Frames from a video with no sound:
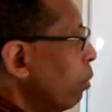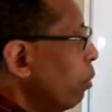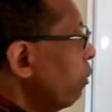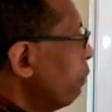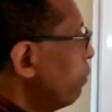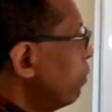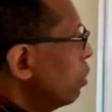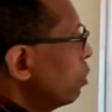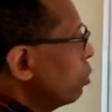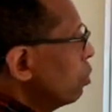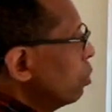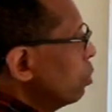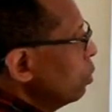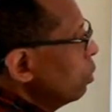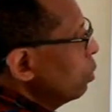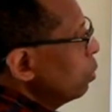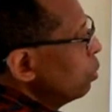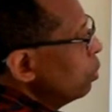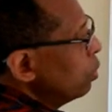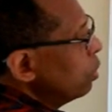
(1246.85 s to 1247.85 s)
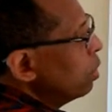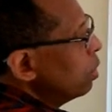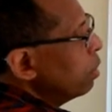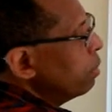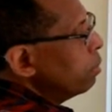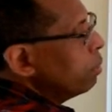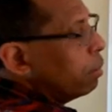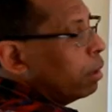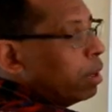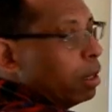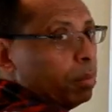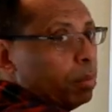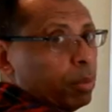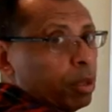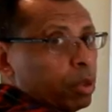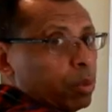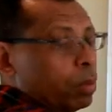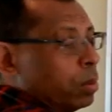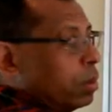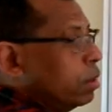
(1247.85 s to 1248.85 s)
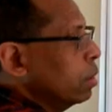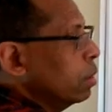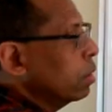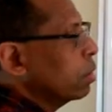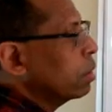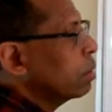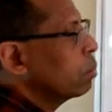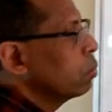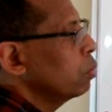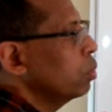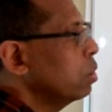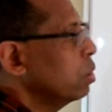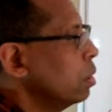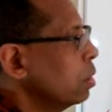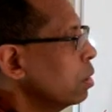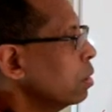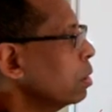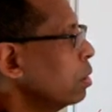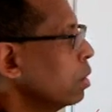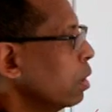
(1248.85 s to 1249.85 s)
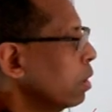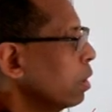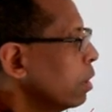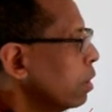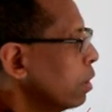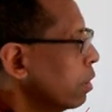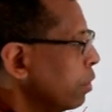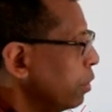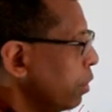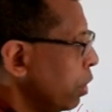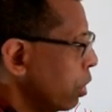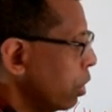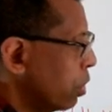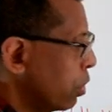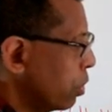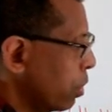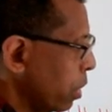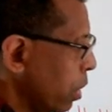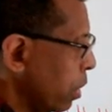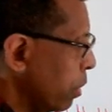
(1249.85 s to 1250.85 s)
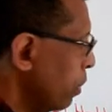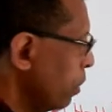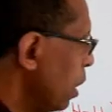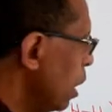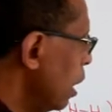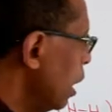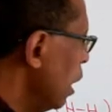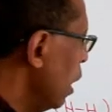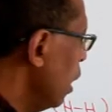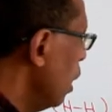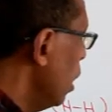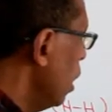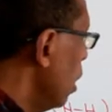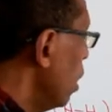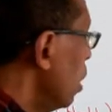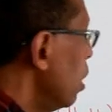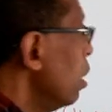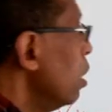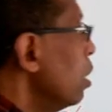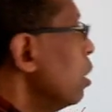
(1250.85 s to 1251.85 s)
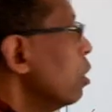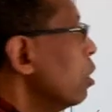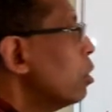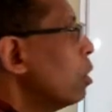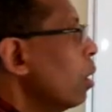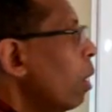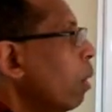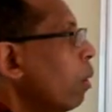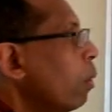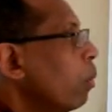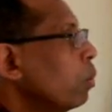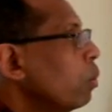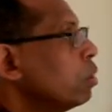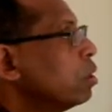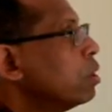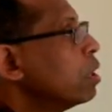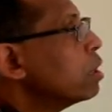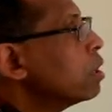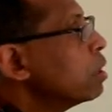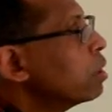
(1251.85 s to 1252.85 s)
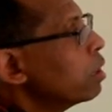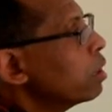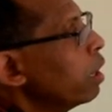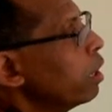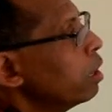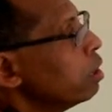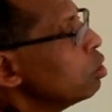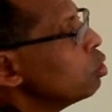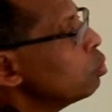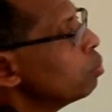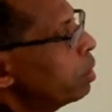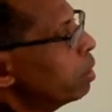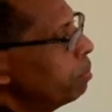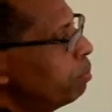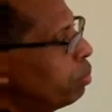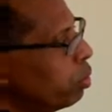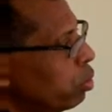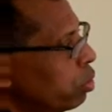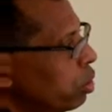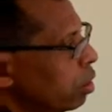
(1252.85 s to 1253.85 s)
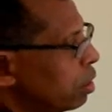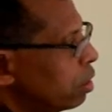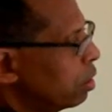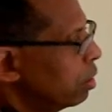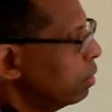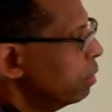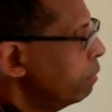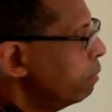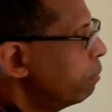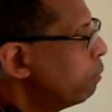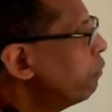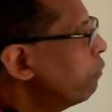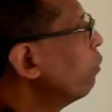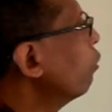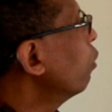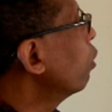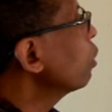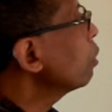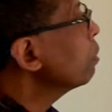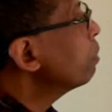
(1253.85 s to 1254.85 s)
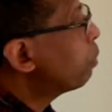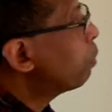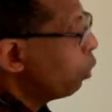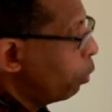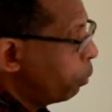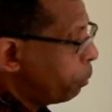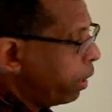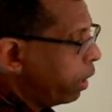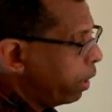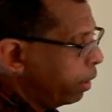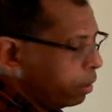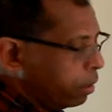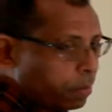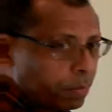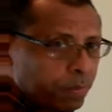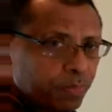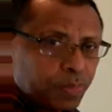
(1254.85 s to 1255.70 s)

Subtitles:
moved to in between this, which is the CH3. So this is a Newman projection for propane.